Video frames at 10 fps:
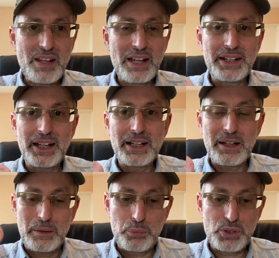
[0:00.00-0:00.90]
I
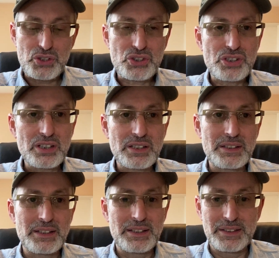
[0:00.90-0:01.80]
wish
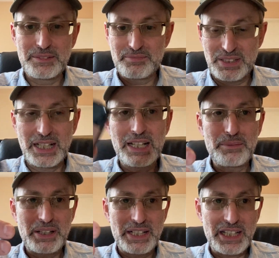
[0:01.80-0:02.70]
the guy
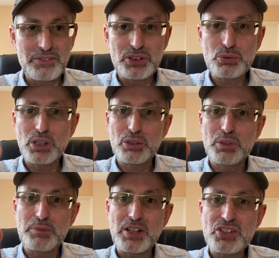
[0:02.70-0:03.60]
I'm going to give it to, I don't
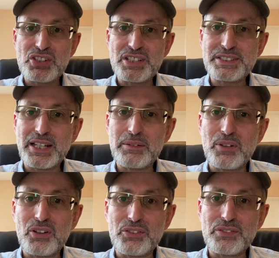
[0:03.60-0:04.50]
want to mention his name
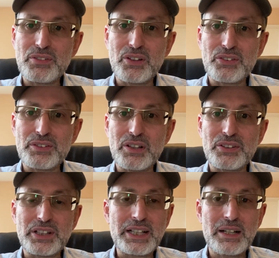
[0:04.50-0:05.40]

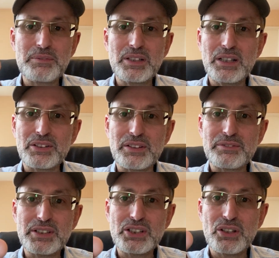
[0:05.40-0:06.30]
on the camera, on the
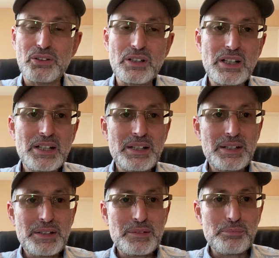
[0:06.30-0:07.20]
video,
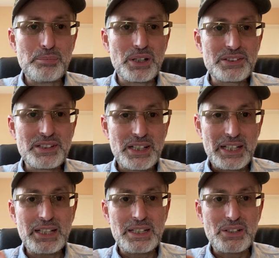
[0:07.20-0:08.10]
but
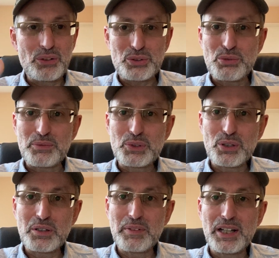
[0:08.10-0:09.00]
he knows what I'm
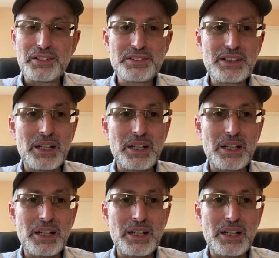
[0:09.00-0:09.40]
talking about.